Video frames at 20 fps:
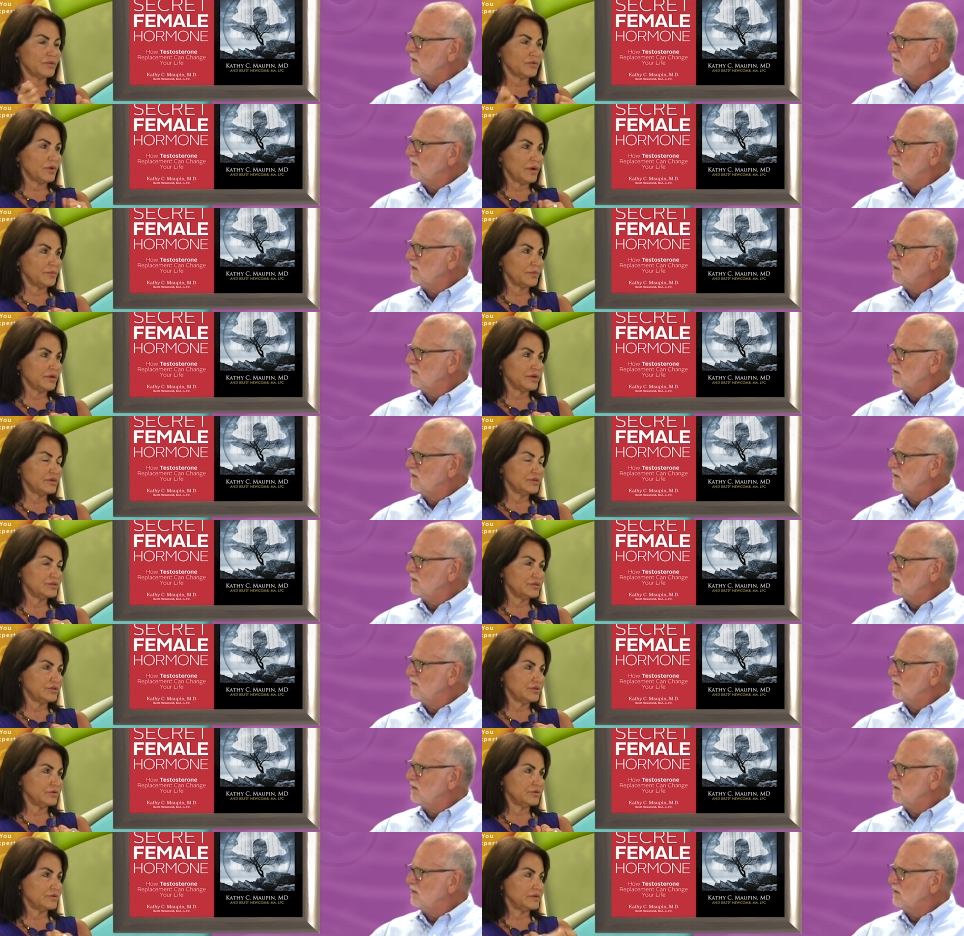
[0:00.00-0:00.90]
Speaker 1: whether i'm going to
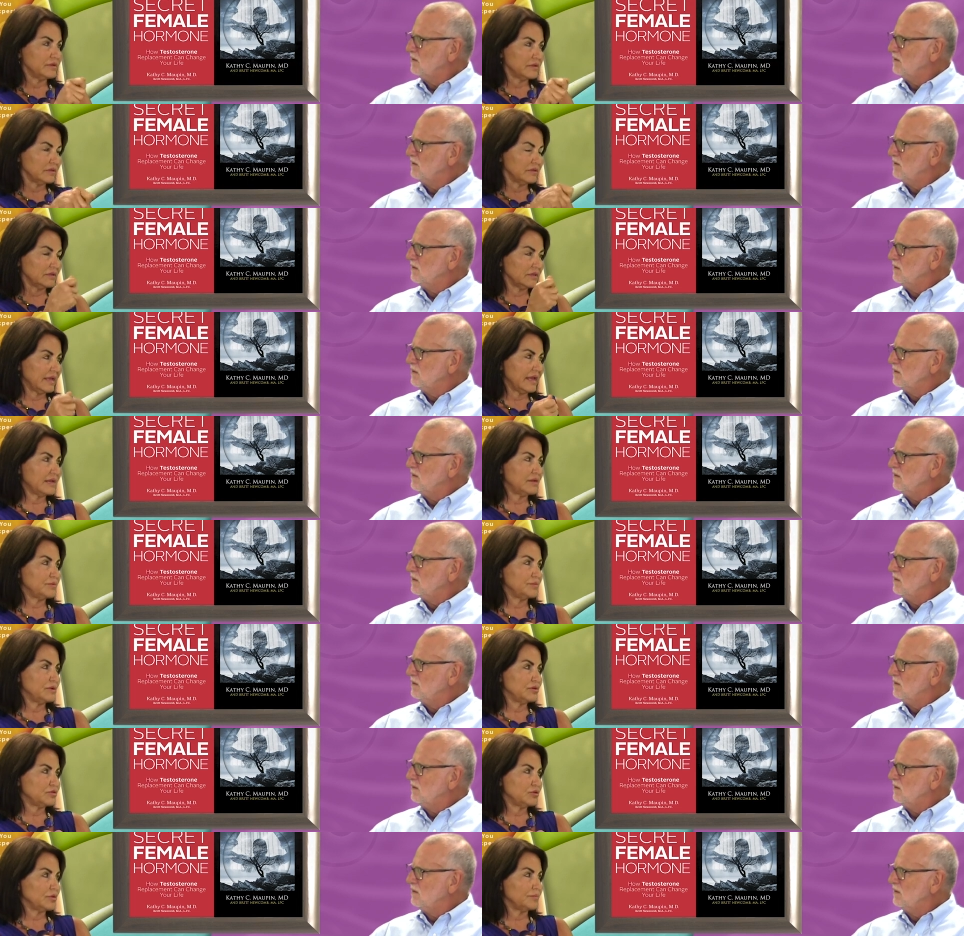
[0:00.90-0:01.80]
do a little
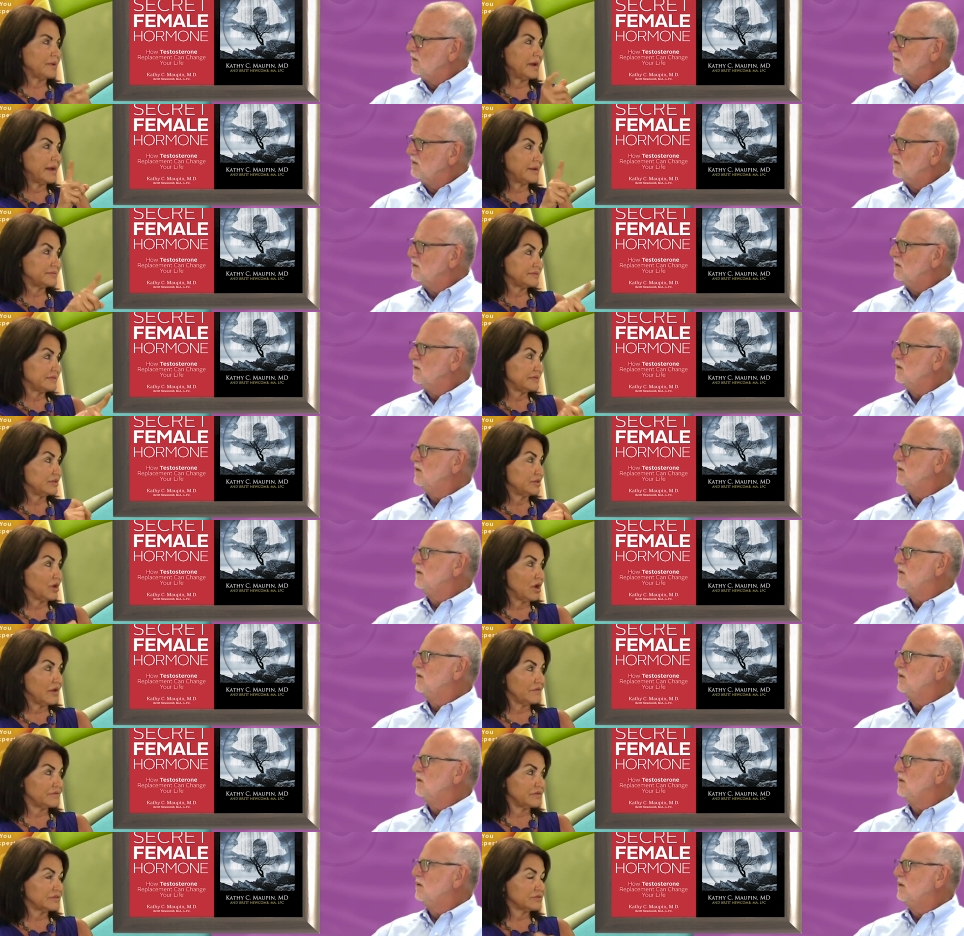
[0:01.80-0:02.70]
endometrial biopsy in the
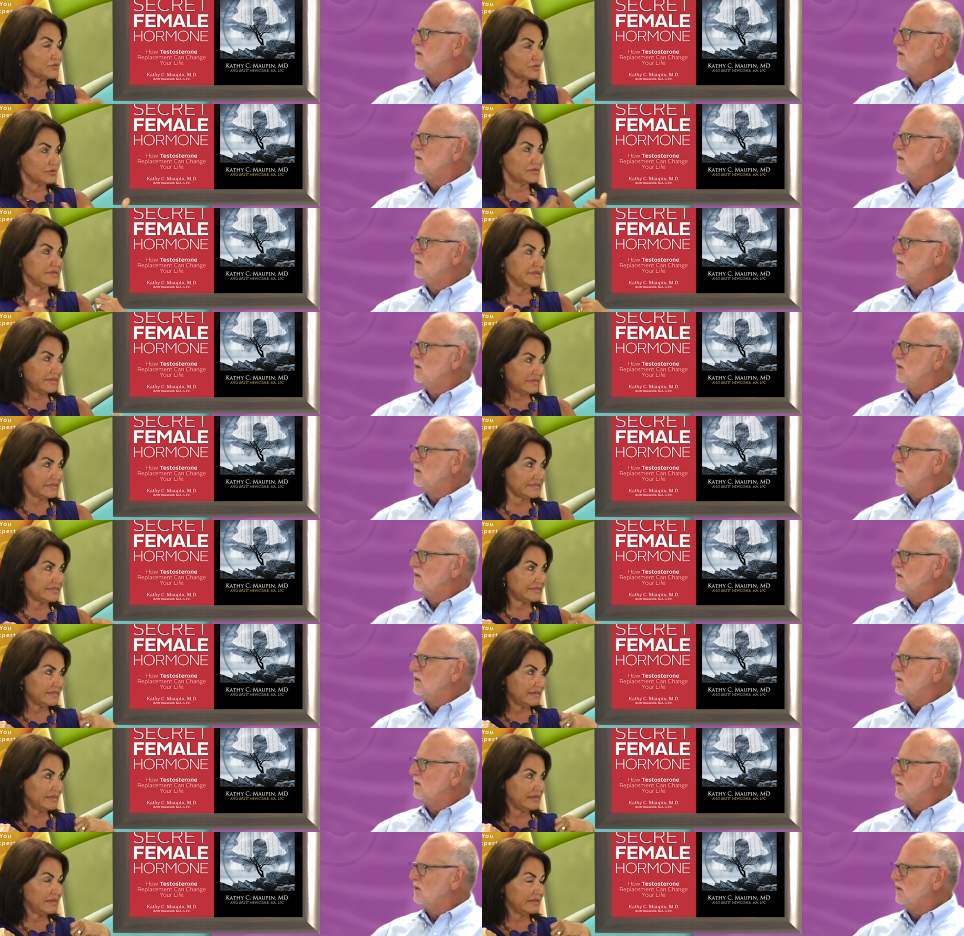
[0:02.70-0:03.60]
office or a
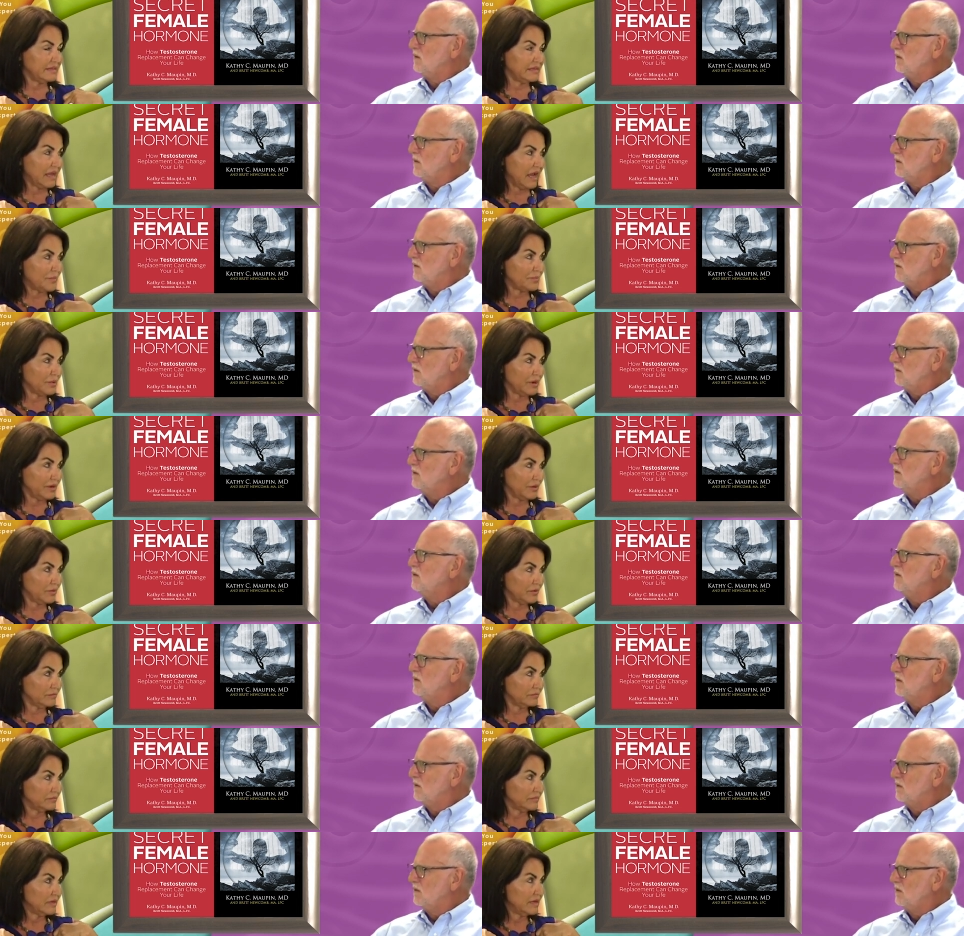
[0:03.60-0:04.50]
dnc in the operating
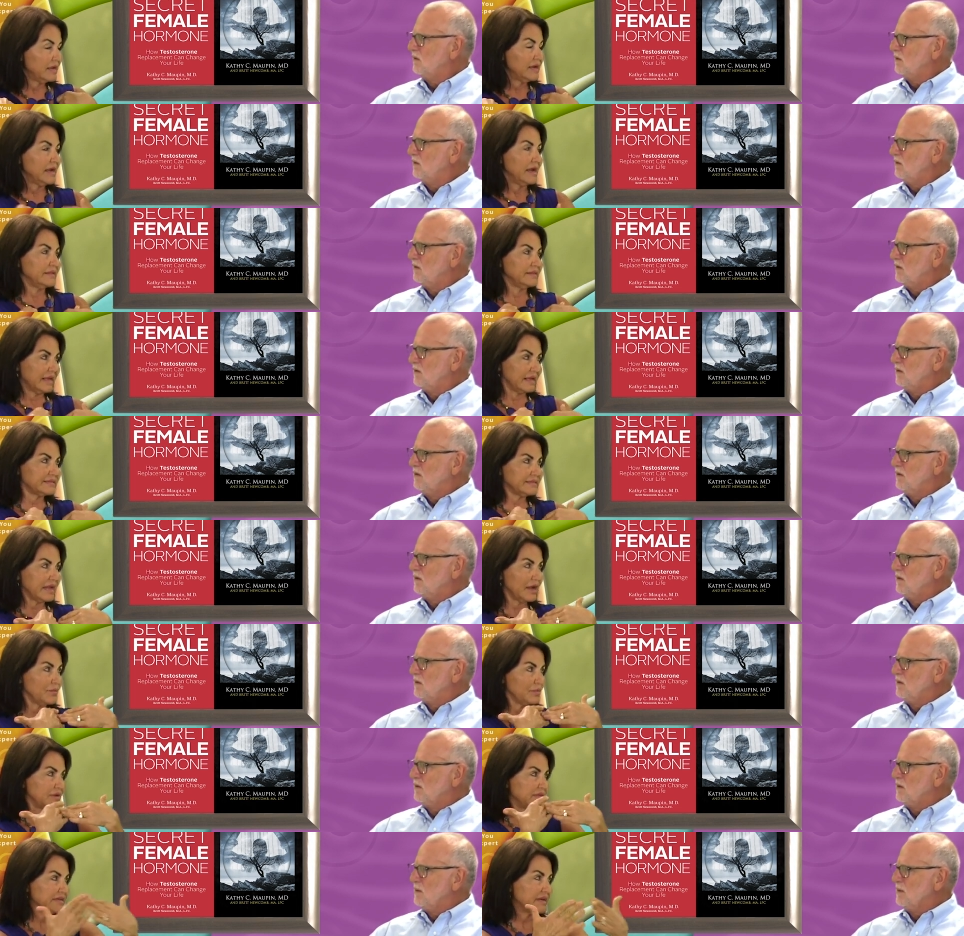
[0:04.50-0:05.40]
room and that's
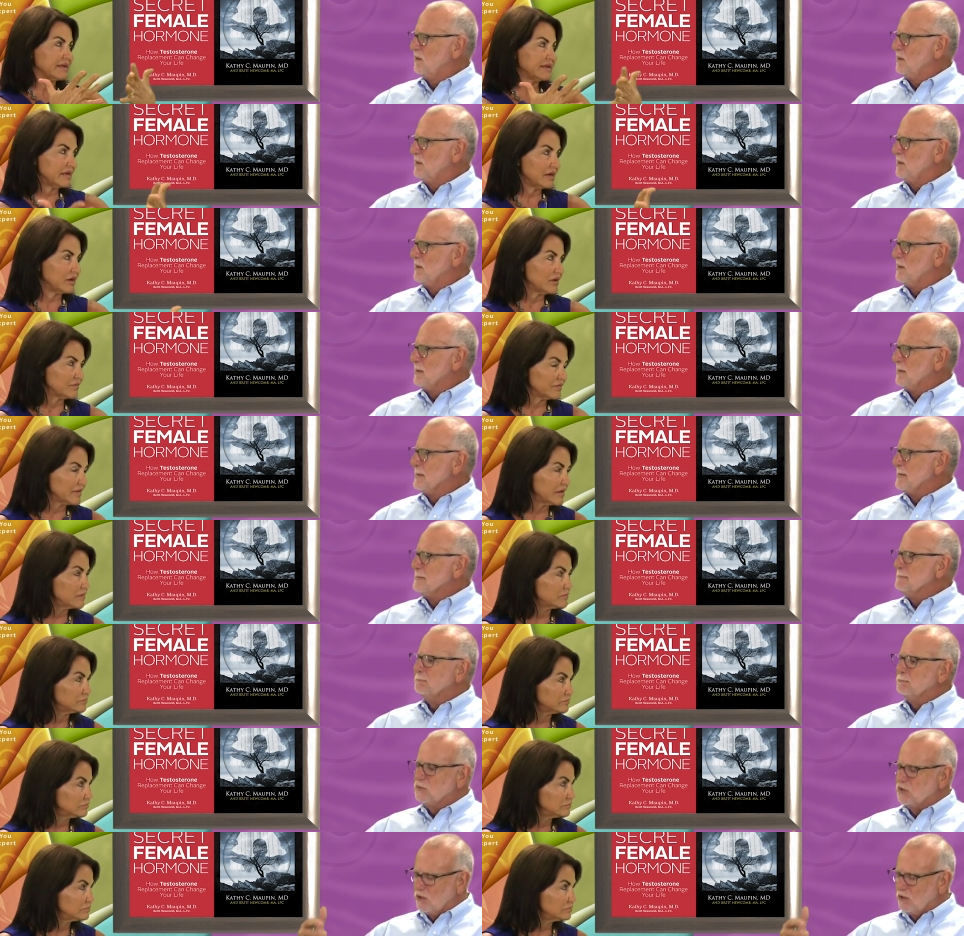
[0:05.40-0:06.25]
how we take care of them.